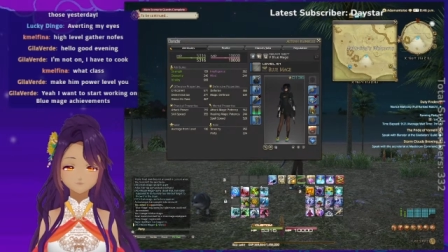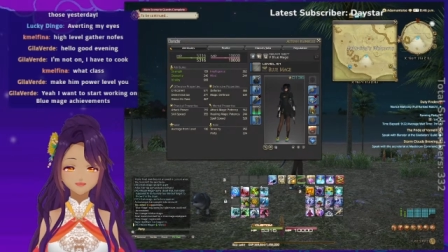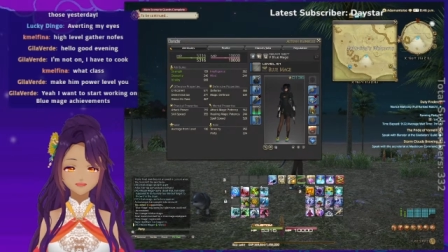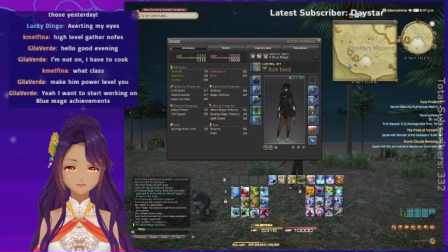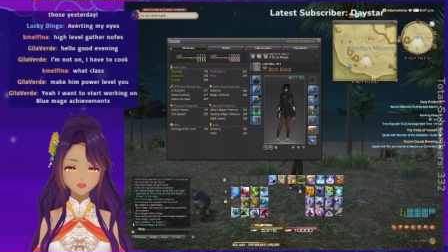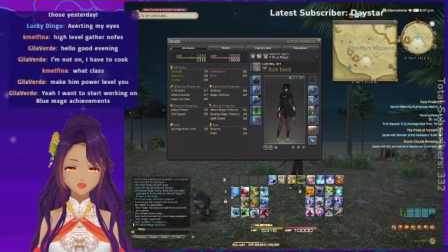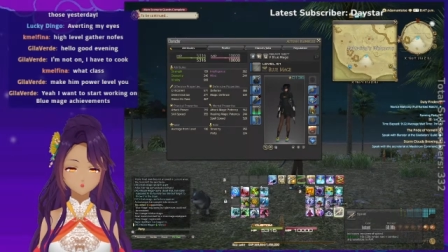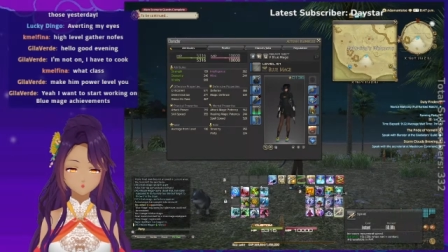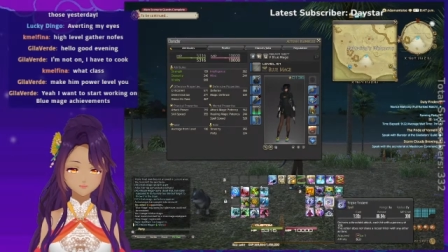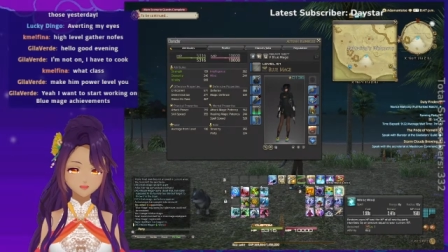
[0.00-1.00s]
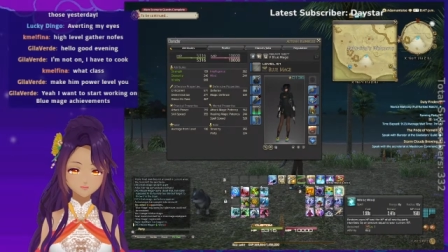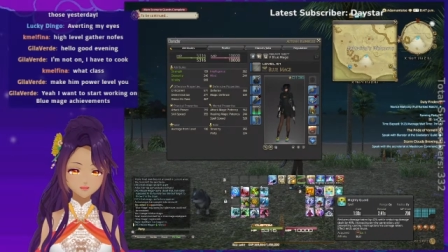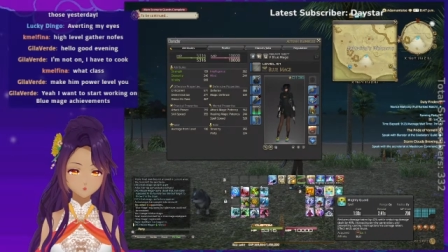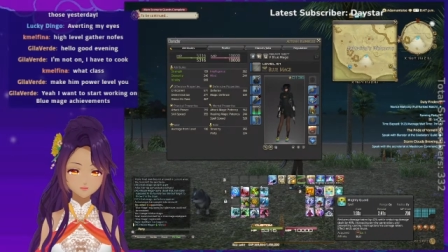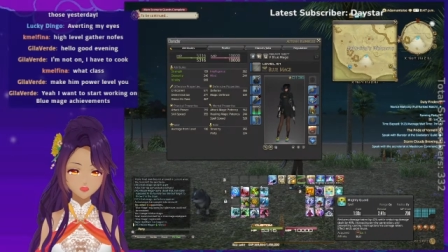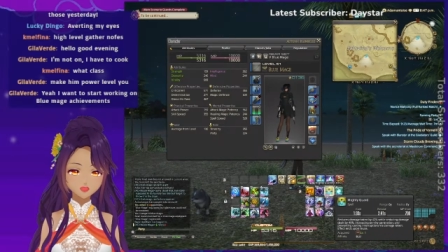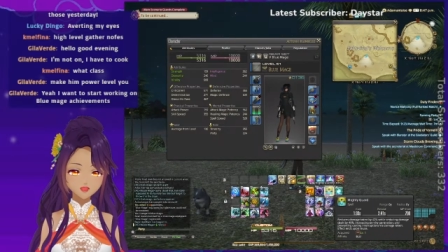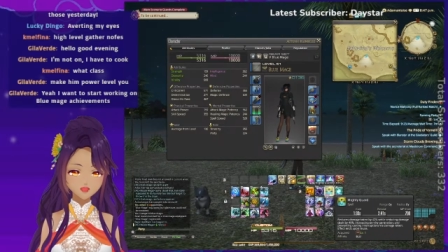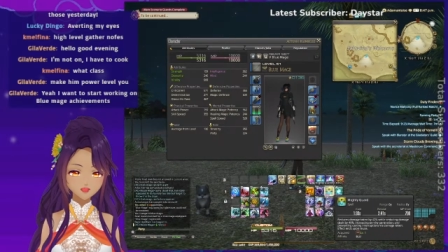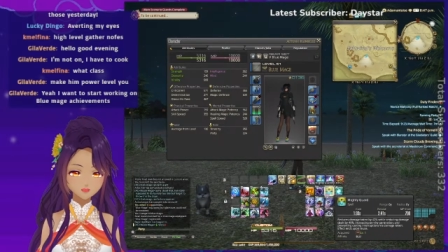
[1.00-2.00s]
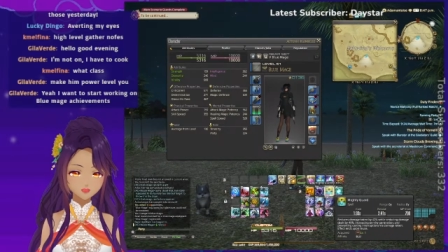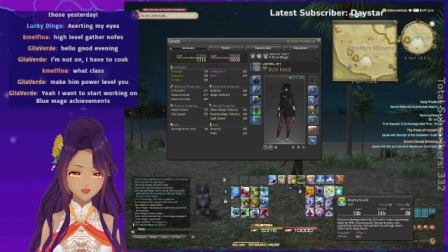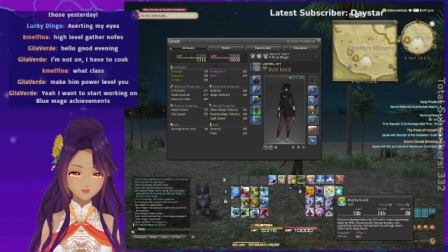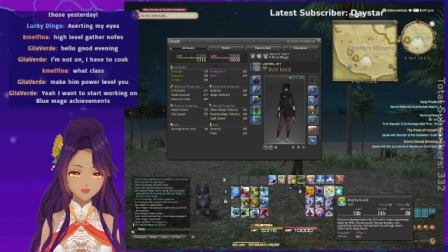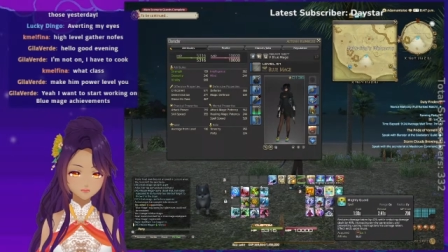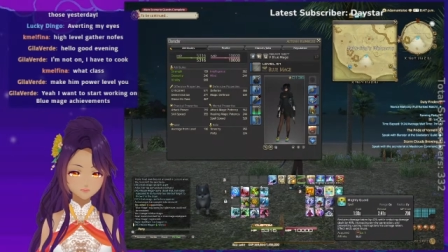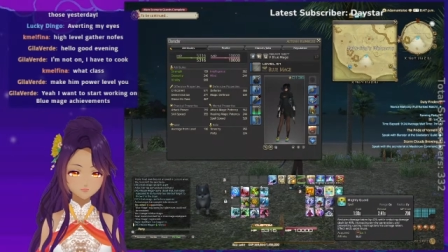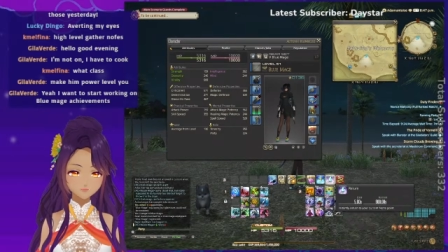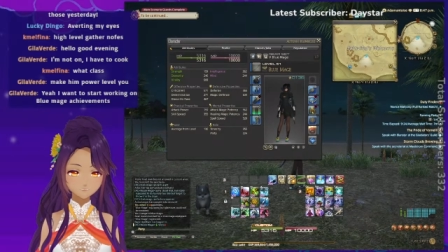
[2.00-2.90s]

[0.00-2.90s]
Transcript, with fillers: I don't know what else I need, though. We got Mighty Guard.